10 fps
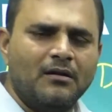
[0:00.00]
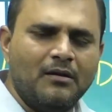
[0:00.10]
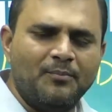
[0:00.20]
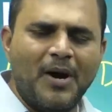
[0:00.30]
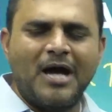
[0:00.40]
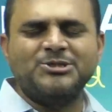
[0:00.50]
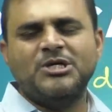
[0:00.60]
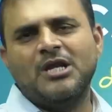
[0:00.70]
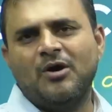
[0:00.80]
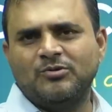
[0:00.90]

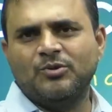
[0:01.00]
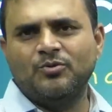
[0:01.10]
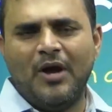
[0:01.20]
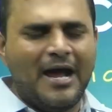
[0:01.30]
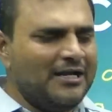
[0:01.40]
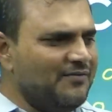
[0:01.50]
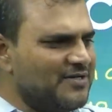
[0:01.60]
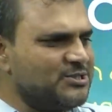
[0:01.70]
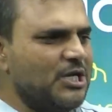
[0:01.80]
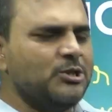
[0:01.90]
Baji Rao II and he
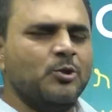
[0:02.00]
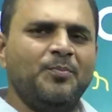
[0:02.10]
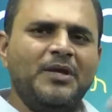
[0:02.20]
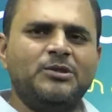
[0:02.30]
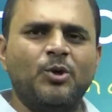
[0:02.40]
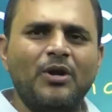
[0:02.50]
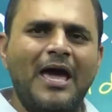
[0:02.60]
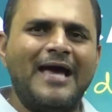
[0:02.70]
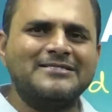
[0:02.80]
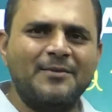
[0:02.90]
was sent to Bitur
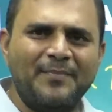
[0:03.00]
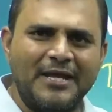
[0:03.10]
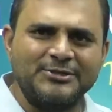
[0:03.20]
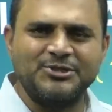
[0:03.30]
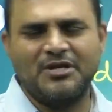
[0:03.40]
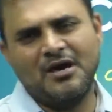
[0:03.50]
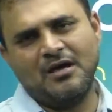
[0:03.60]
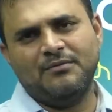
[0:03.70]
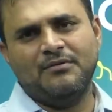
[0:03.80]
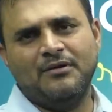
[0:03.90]
as a
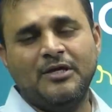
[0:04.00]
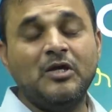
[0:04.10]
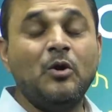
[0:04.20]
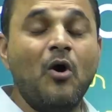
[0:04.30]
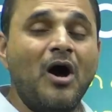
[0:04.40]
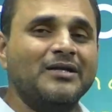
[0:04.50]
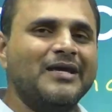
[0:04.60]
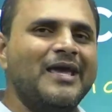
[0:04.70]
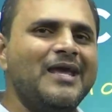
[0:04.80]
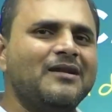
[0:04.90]
pensioner. He got
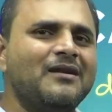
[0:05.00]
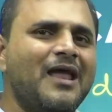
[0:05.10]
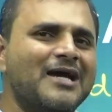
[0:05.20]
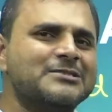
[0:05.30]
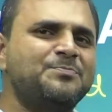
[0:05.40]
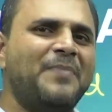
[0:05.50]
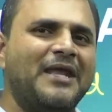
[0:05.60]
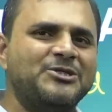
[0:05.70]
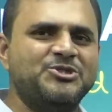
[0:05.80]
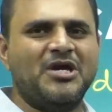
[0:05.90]
8 lakhs
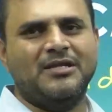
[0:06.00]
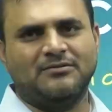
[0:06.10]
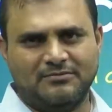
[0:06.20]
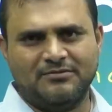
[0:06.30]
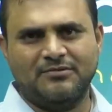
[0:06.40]
pension.